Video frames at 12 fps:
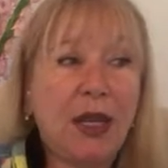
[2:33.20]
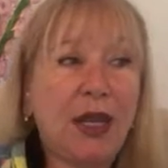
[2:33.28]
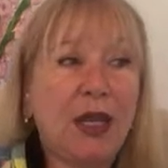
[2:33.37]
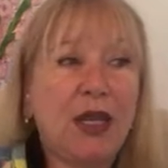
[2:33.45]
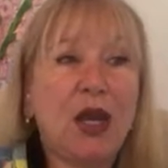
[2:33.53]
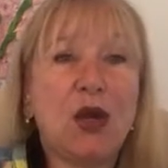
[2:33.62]

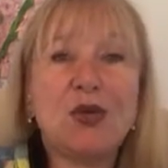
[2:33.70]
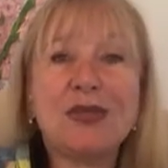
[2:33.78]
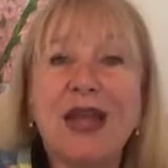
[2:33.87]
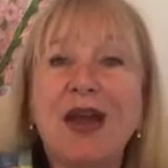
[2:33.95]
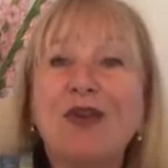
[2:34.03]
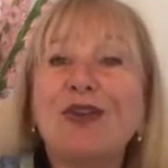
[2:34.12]
It
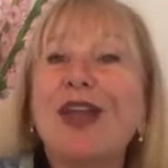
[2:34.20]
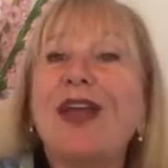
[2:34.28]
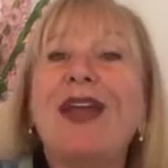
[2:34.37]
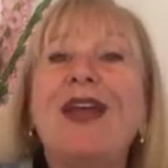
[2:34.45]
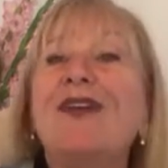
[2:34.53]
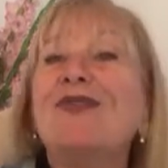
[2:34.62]
goes out
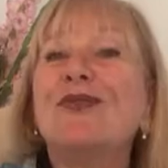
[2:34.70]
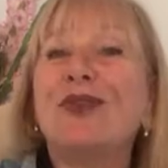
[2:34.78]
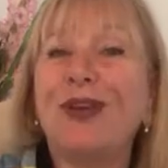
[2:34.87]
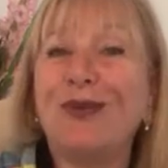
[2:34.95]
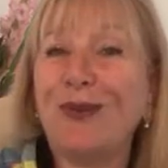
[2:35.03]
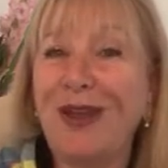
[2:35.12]

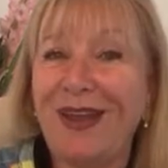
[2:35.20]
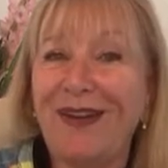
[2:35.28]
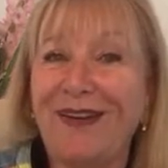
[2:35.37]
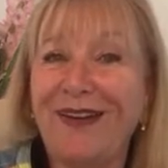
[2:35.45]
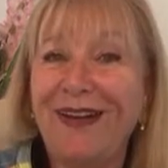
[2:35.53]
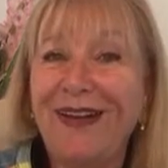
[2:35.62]

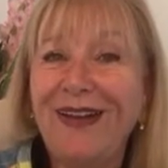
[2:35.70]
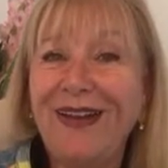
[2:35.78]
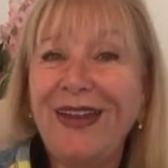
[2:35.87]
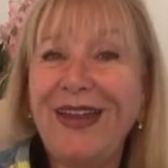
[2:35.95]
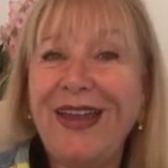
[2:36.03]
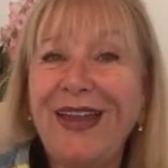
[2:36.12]
everywhere.
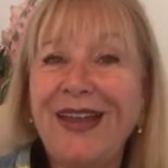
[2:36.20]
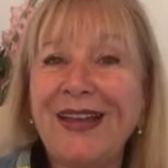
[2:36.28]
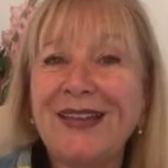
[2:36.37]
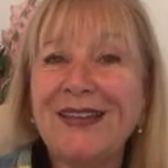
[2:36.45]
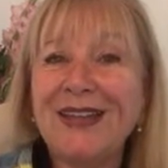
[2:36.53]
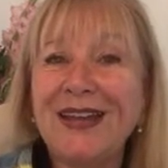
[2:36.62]

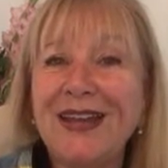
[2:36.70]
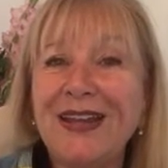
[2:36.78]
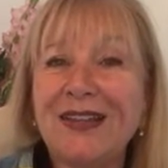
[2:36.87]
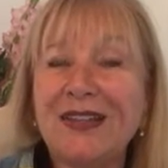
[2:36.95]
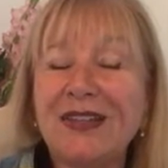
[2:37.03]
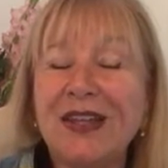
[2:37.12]
And
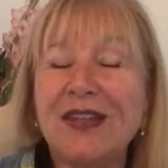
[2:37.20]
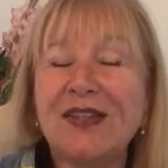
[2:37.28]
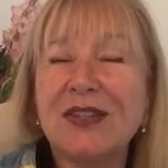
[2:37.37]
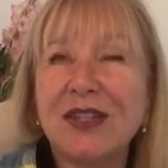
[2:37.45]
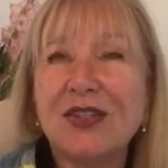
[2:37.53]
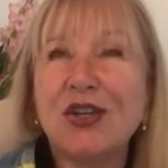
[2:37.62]
it's
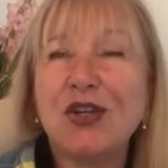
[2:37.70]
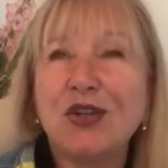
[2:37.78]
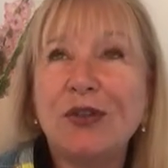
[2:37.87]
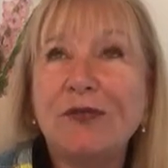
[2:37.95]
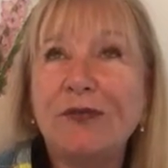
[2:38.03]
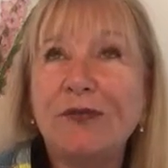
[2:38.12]
such a
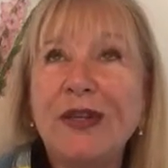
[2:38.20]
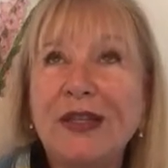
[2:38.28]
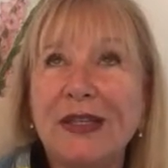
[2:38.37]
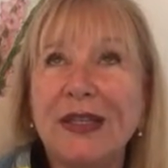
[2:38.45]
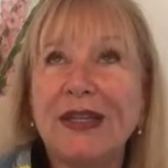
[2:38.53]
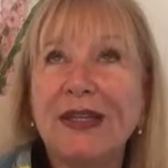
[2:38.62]
good
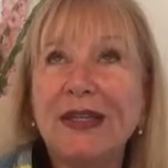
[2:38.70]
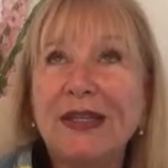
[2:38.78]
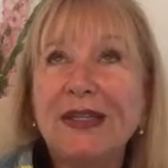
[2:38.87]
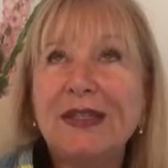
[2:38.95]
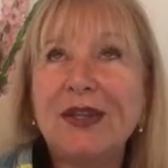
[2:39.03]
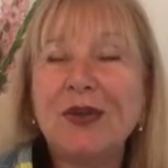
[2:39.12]
feeling
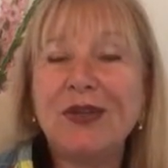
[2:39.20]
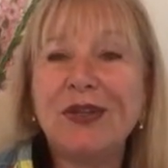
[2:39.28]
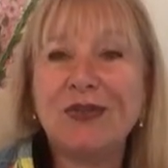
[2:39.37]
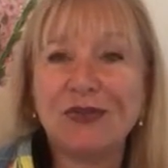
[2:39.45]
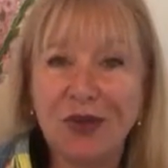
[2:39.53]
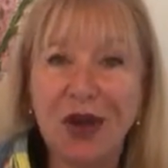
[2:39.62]

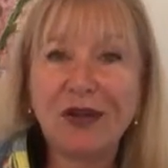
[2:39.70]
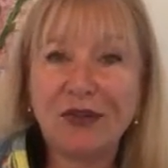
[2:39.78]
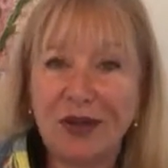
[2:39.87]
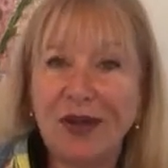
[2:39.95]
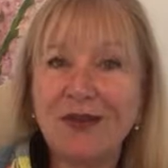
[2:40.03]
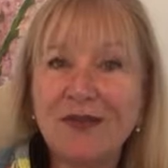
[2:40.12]
knowing you're not
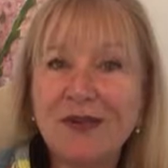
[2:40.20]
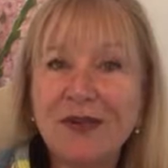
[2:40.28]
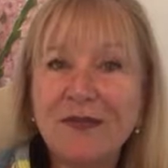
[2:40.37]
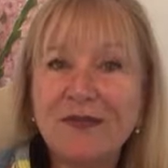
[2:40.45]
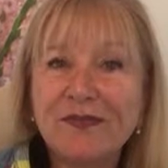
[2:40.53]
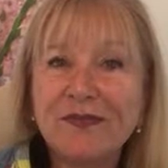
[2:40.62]

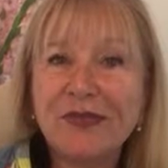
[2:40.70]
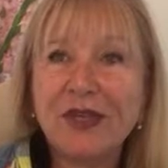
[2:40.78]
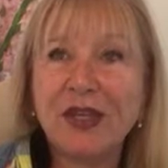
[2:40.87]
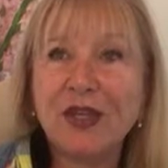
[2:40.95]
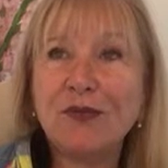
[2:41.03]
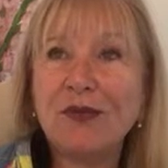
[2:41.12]
alone,
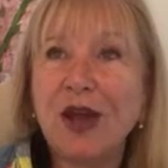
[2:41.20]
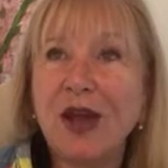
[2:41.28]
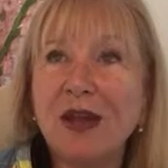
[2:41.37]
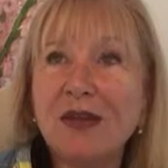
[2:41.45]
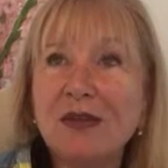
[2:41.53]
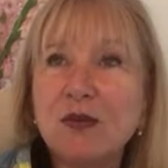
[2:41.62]
that you've
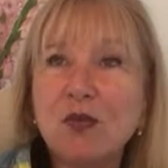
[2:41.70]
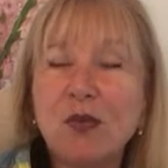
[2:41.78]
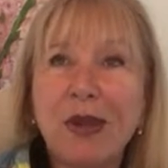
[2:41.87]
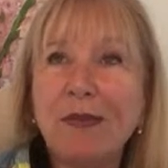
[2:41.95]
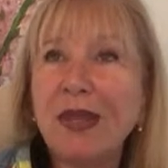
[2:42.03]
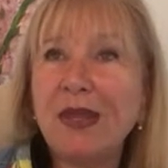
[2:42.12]
got
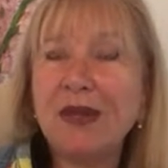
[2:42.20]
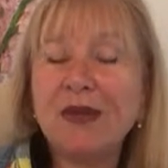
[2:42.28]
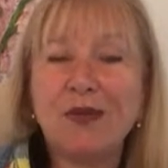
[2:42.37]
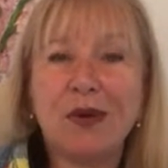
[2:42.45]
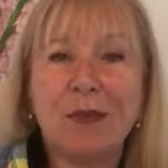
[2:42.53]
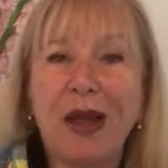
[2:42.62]
women
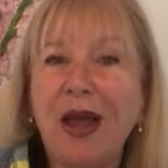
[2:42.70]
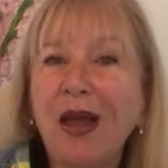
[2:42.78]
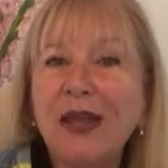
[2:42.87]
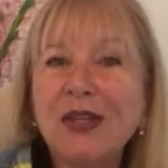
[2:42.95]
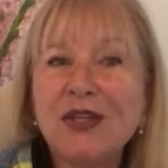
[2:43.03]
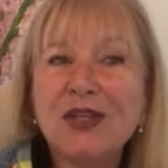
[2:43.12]
who are
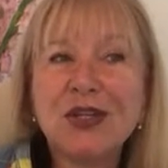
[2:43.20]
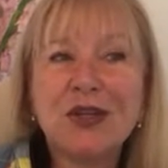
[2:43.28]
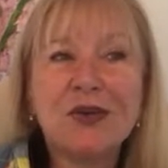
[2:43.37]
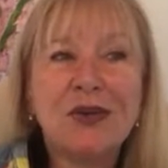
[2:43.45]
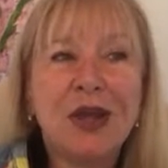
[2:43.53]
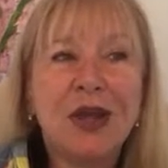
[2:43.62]
behind
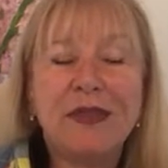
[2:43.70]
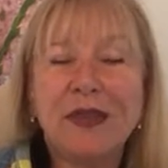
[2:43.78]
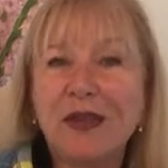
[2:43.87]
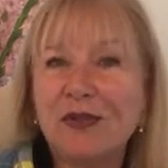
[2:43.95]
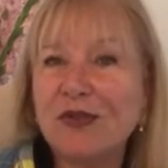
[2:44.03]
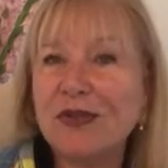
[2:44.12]
you,
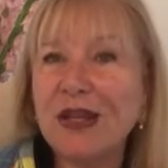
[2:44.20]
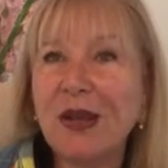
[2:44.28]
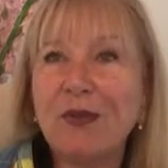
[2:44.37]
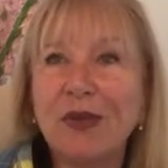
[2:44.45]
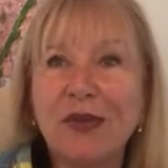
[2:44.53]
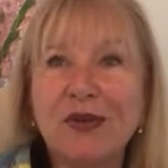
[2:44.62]
they
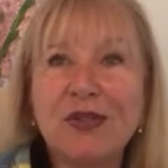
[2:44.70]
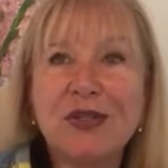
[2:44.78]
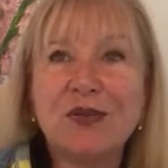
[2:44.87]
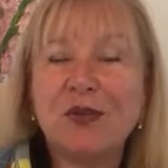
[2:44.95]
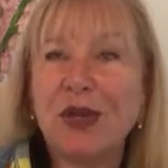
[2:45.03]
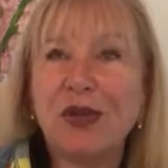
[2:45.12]
understand
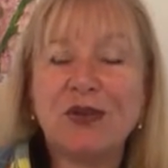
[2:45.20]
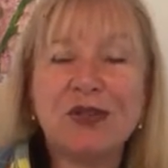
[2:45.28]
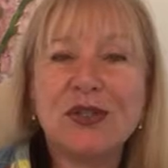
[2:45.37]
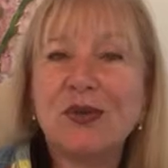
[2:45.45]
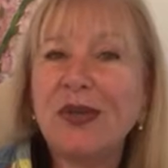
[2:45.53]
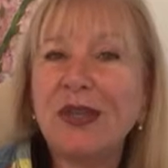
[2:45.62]
what you're
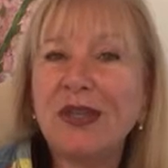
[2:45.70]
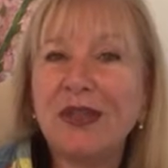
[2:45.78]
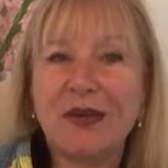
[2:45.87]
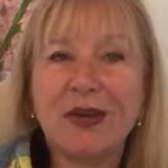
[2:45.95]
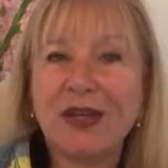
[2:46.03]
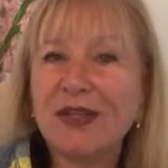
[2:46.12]
doing,
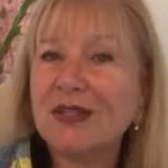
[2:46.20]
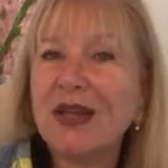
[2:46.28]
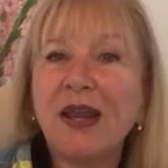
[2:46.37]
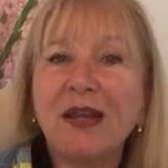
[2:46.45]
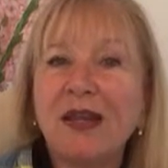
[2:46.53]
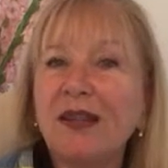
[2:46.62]
they're
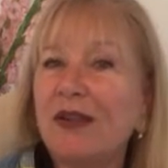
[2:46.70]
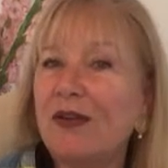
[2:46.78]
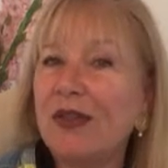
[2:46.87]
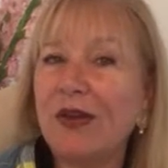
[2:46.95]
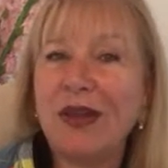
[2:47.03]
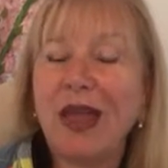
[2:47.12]
excited,
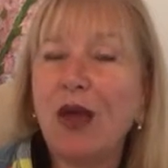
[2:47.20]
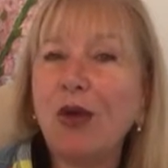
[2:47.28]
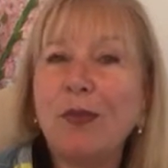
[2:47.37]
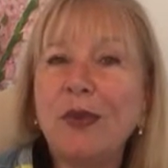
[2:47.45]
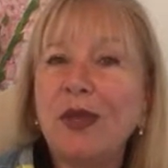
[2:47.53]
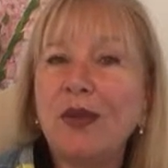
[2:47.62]
they're there to
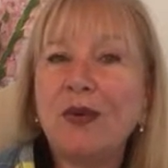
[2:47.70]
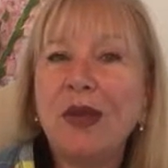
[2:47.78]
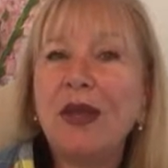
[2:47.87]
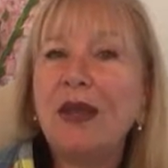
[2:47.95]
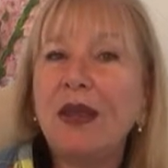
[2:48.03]
help you,